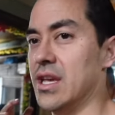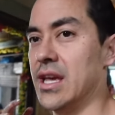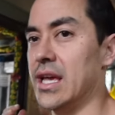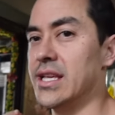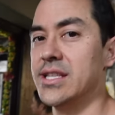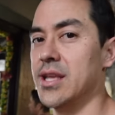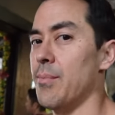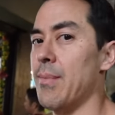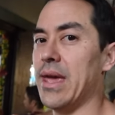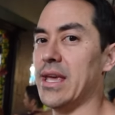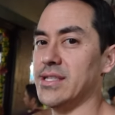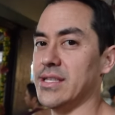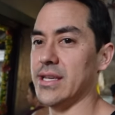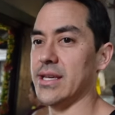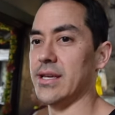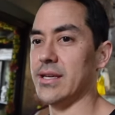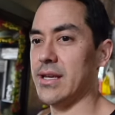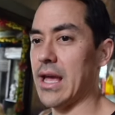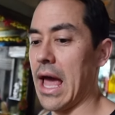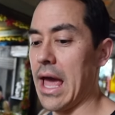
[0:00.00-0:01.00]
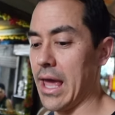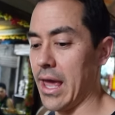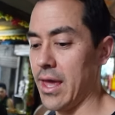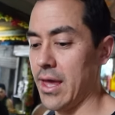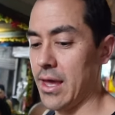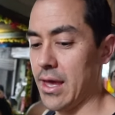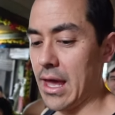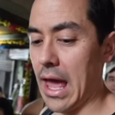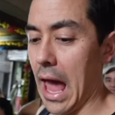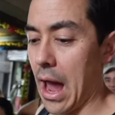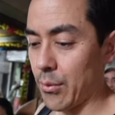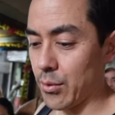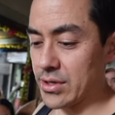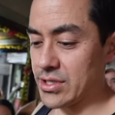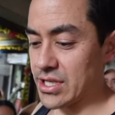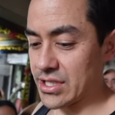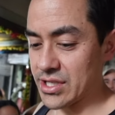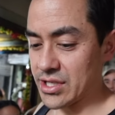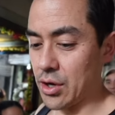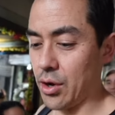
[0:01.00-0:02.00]
It's amazing. I, I would
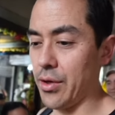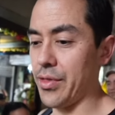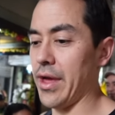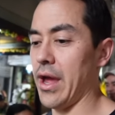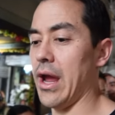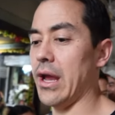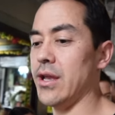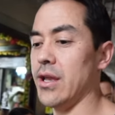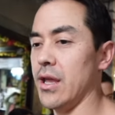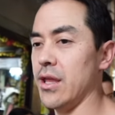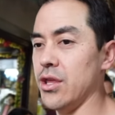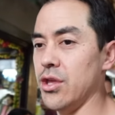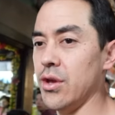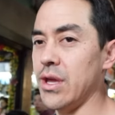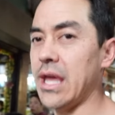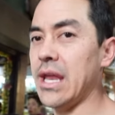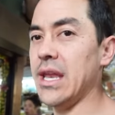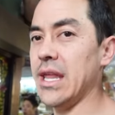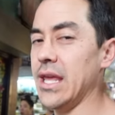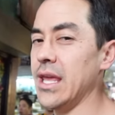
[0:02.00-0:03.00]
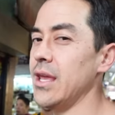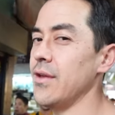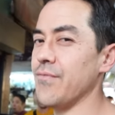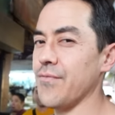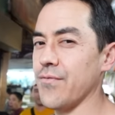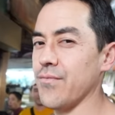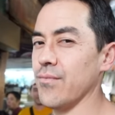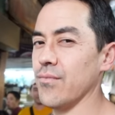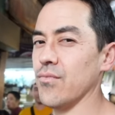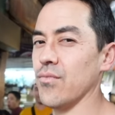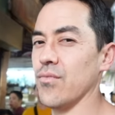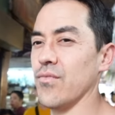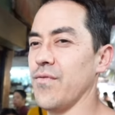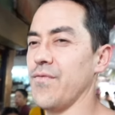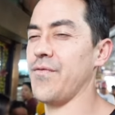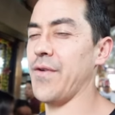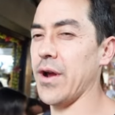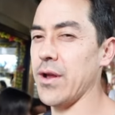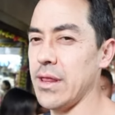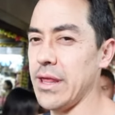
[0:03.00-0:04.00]
just go there and you can eat
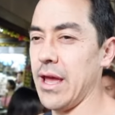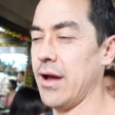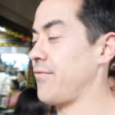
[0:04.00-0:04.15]
fairly